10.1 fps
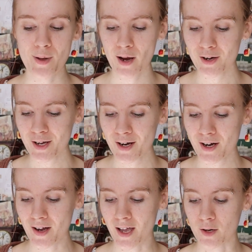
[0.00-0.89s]

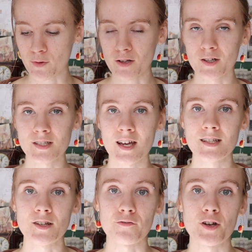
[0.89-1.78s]
barrier, and we looked
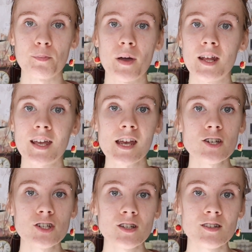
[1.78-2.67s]
at different
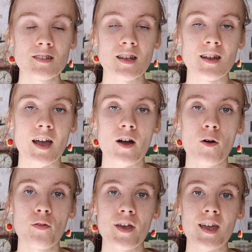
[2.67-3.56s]
medications and
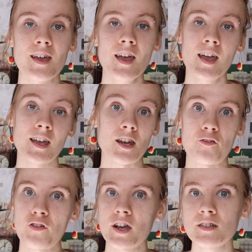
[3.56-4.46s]
how they can
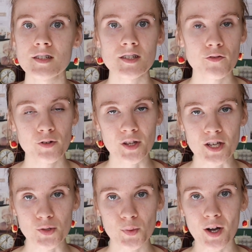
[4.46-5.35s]
affect us differently
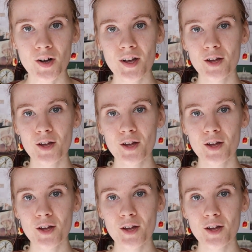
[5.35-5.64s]
as well,